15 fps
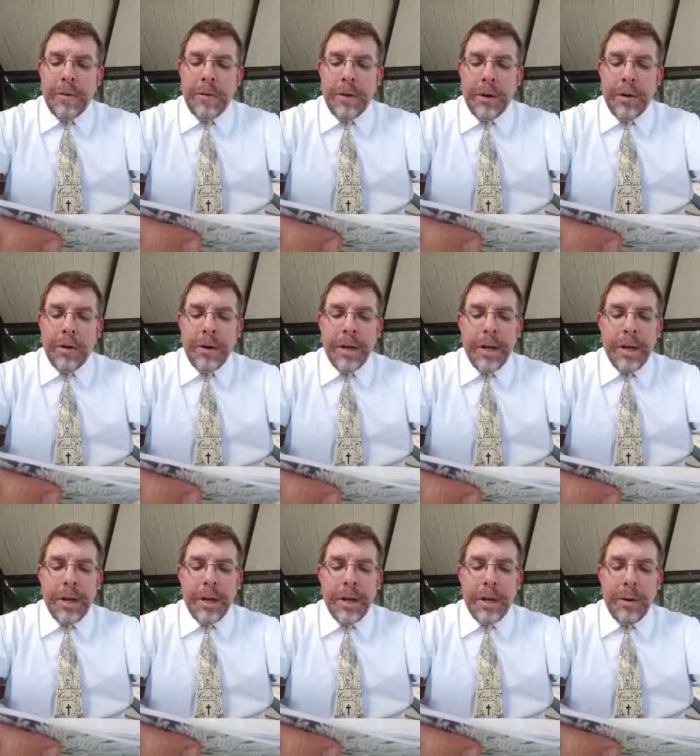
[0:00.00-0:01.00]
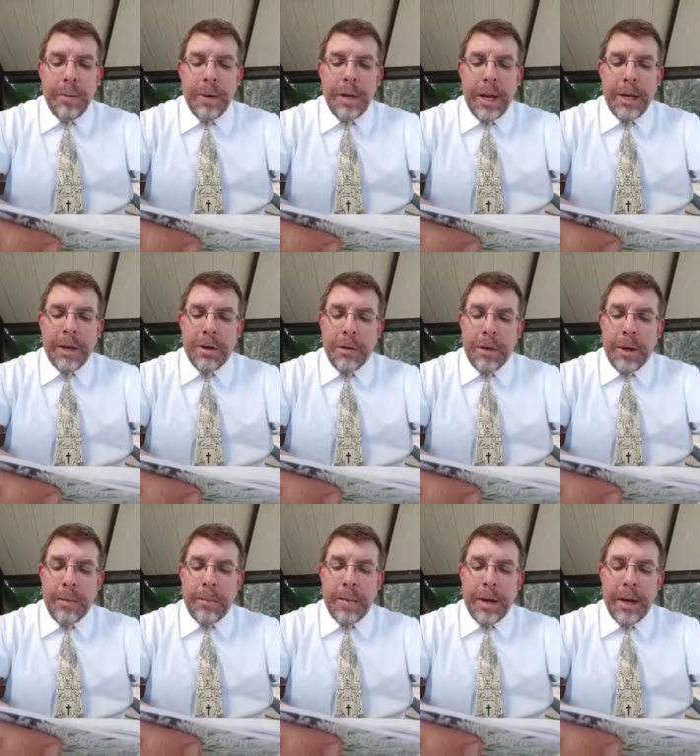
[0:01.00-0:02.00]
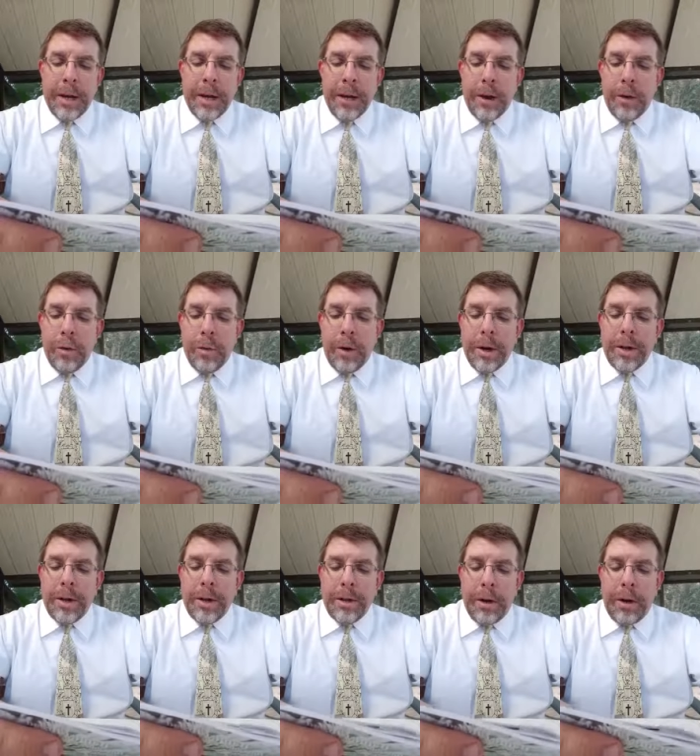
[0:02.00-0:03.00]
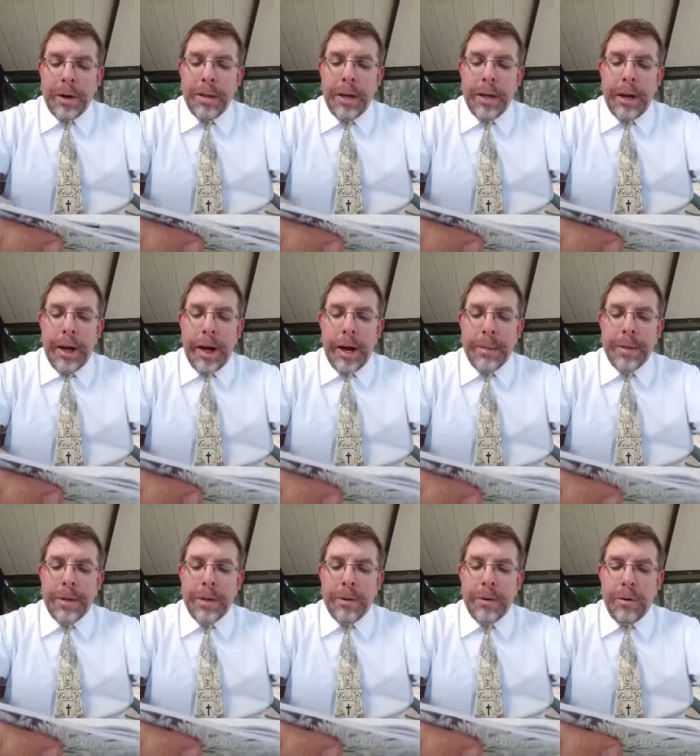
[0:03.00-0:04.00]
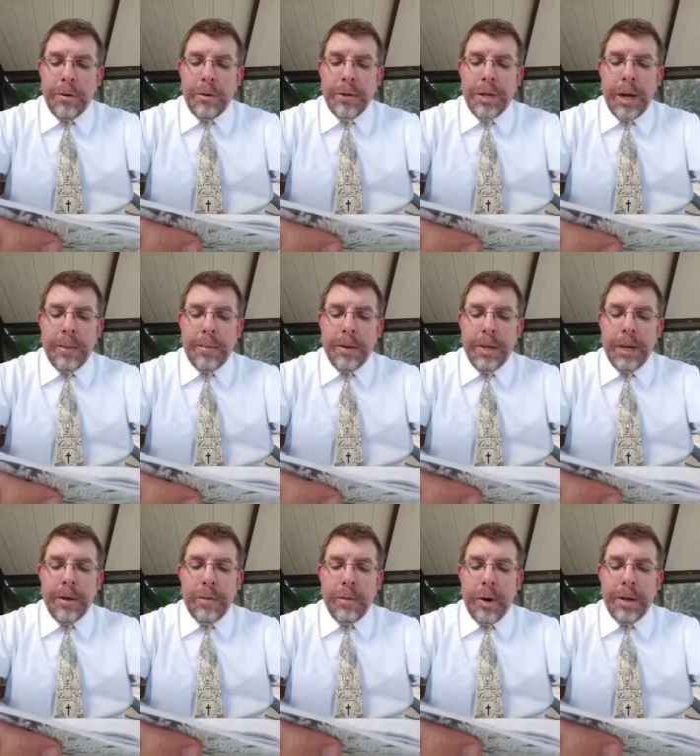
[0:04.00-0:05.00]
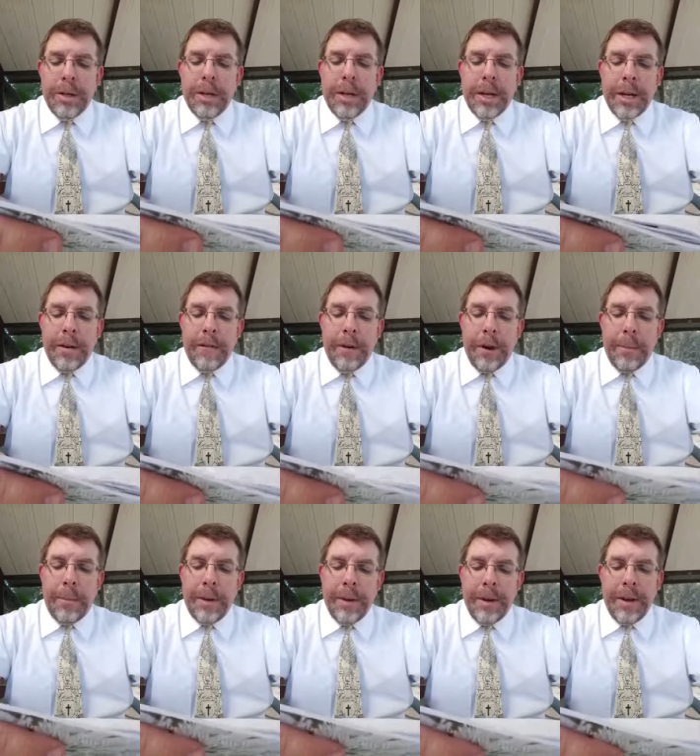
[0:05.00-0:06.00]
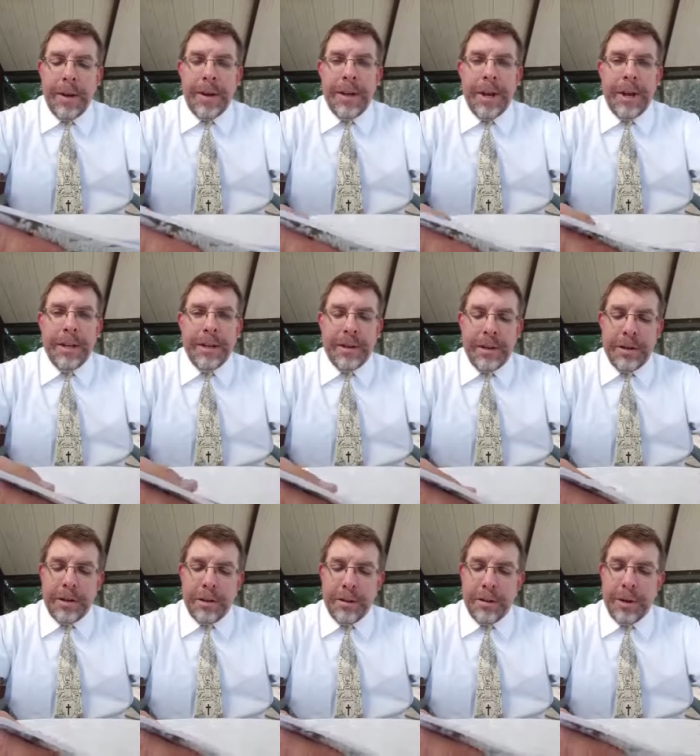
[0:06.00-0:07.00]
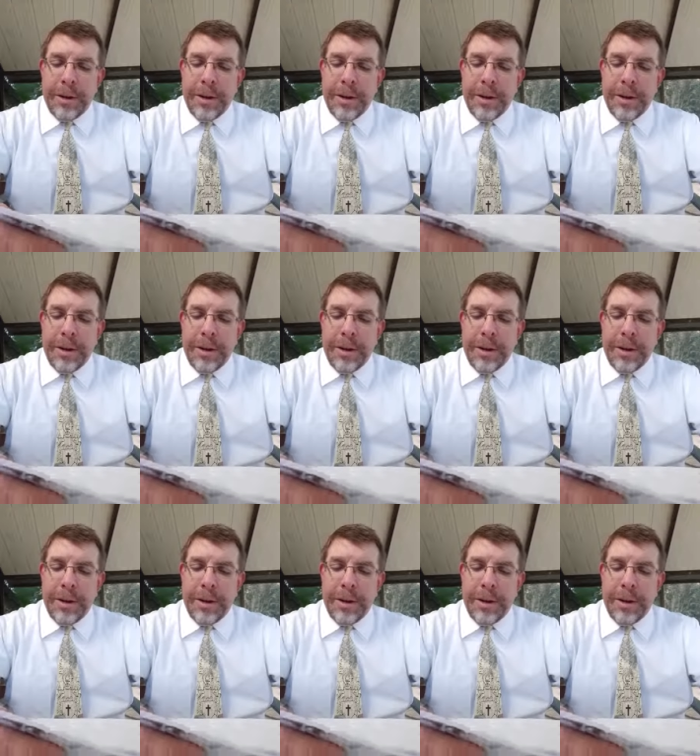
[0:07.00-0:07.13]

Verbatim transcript: field, human nature can be one daunting obstacle tempting one to give up. That's the truth.